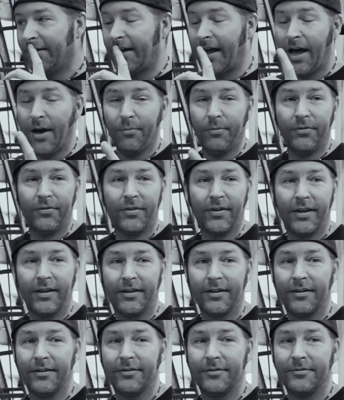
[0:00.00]
I was
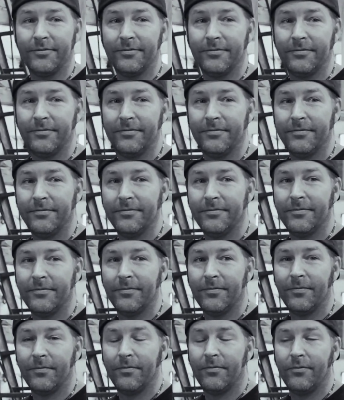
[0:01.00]
thinking
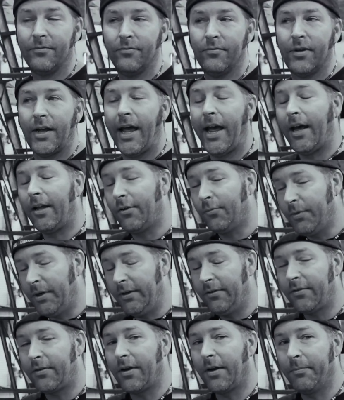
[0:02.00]

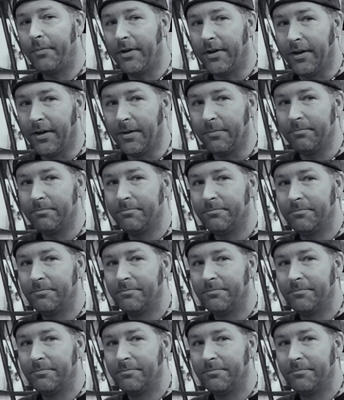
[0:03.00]
Halloween's coming up.